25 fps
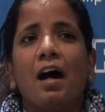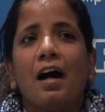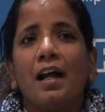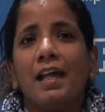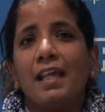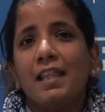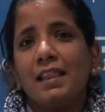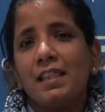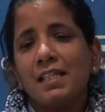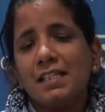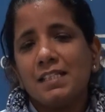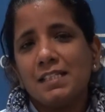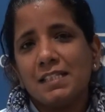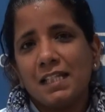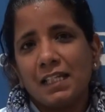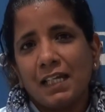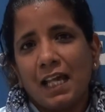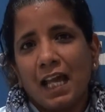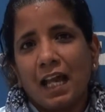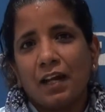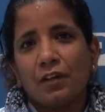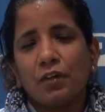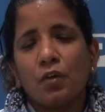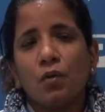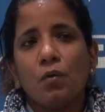In this
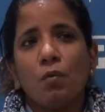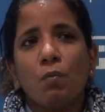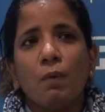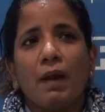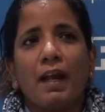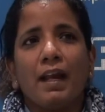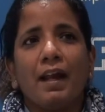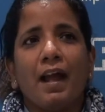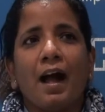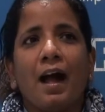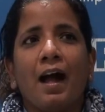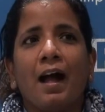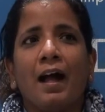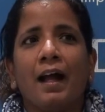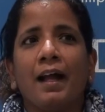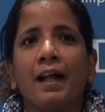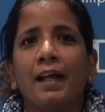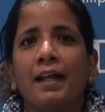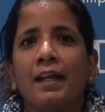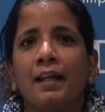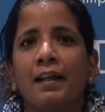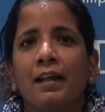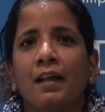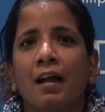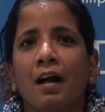scenario, when
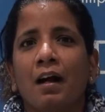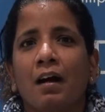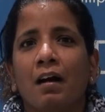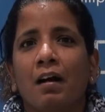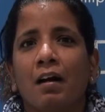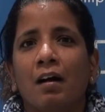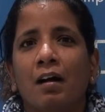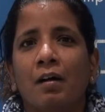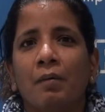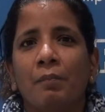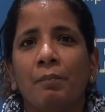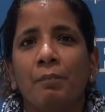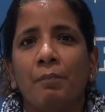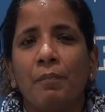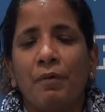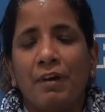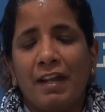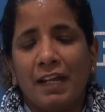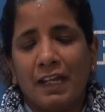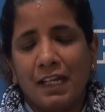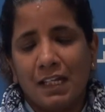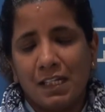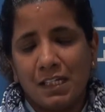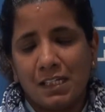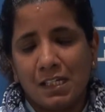I
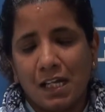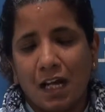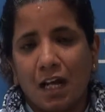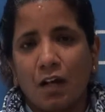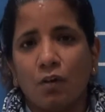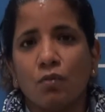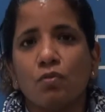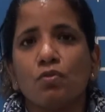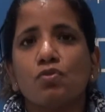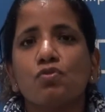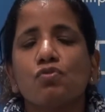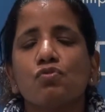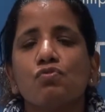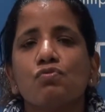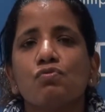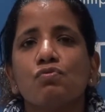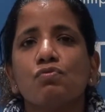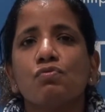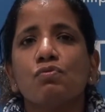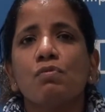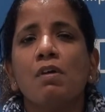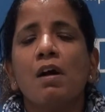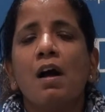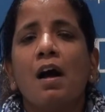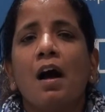break it down
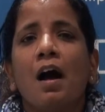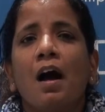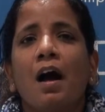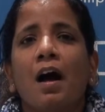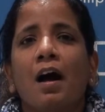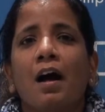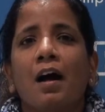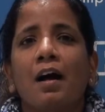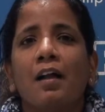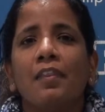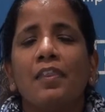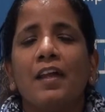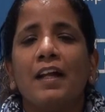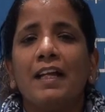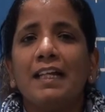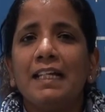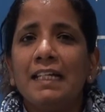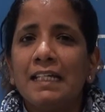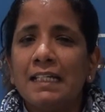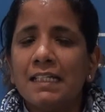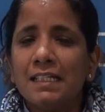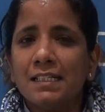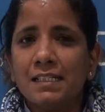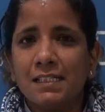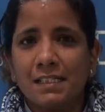to the
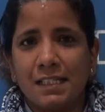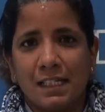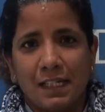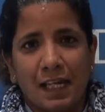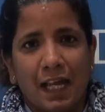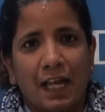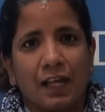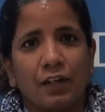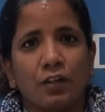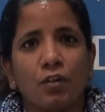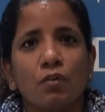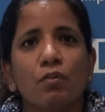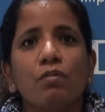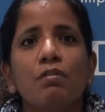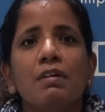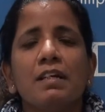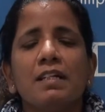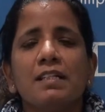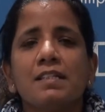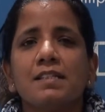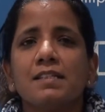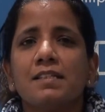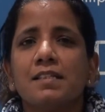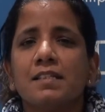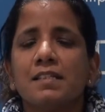Indian scenario,
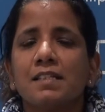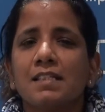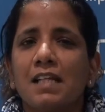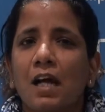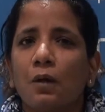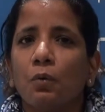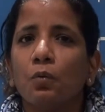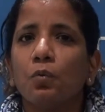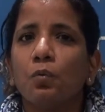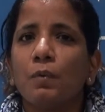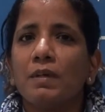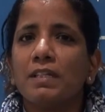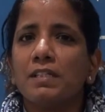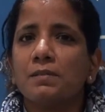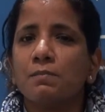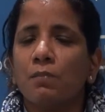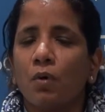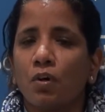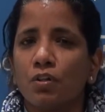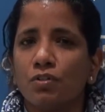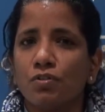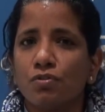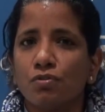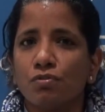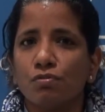it is the southwest
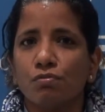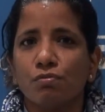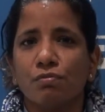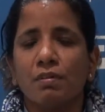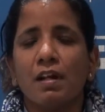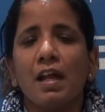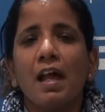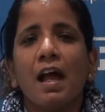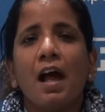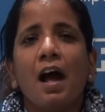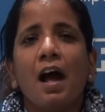monsoon